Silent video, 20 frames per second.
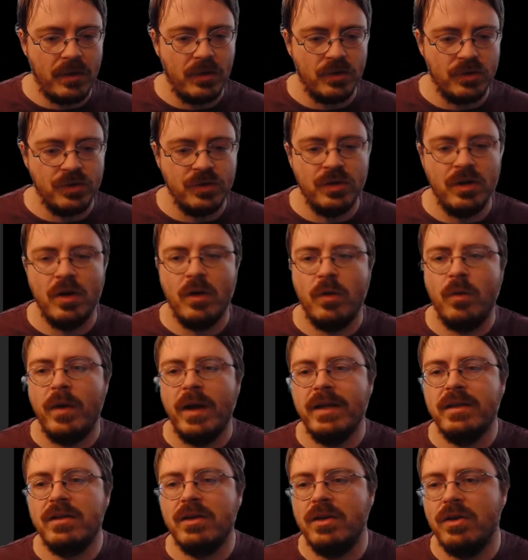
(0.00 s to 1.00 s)
there's no
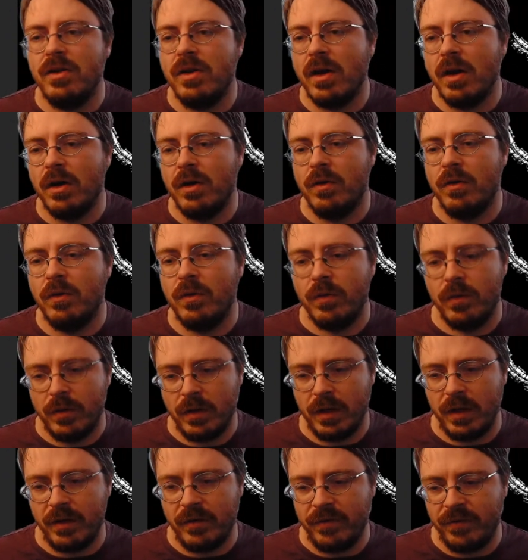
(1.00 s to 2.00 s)
way to know
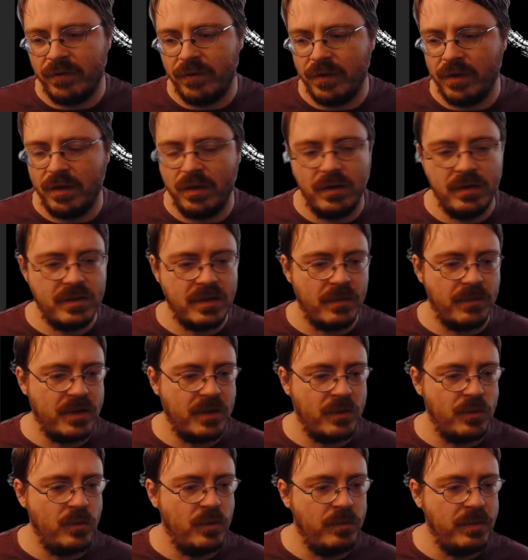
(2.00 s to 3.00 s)
if
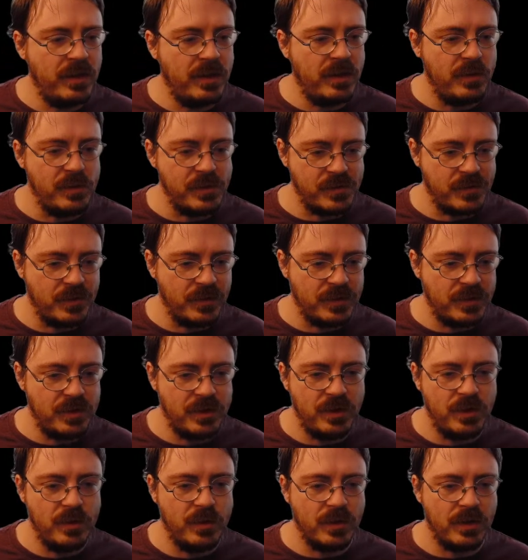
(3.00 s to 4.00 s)
something will be useful
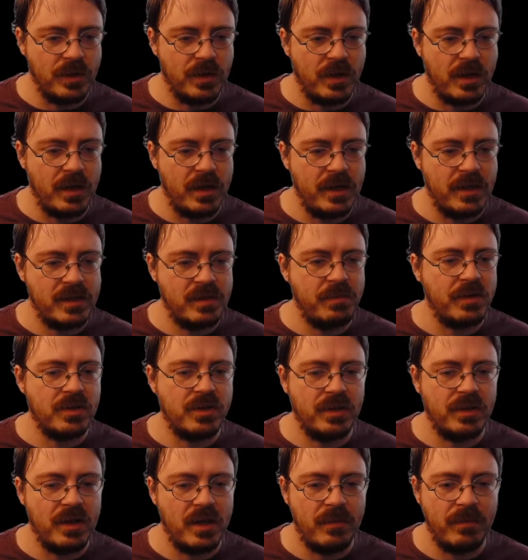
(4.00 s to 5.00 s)
to you or not,
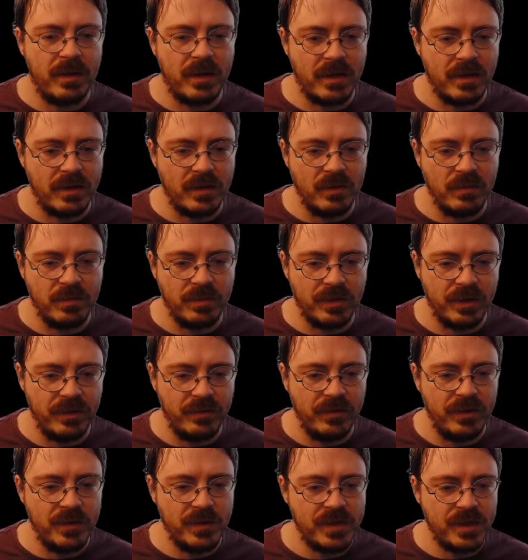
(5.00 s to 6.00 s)
especially not by the little
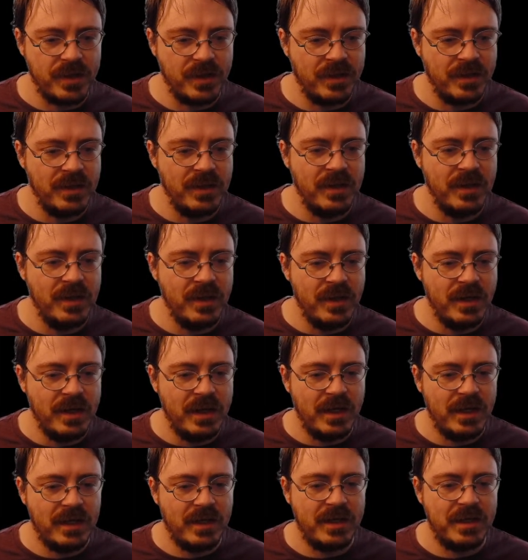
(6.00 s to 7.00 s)
previews here,
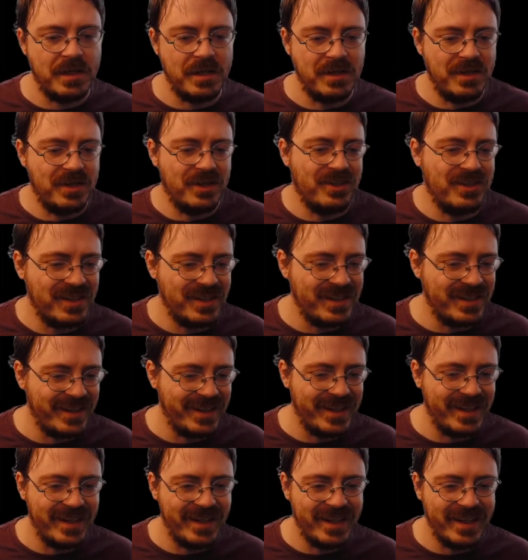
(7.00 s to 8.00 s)
because you're just
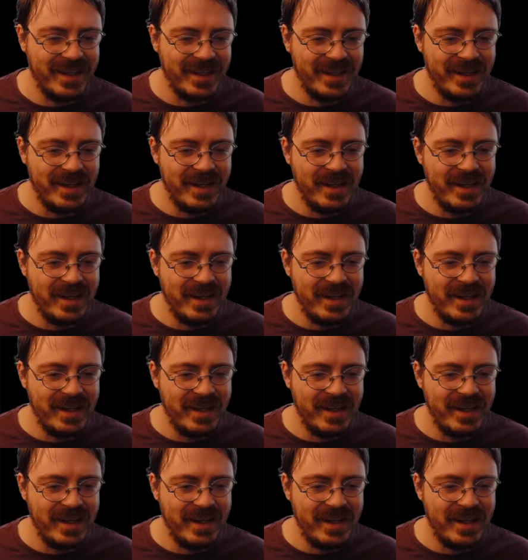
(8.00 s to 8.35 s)
like,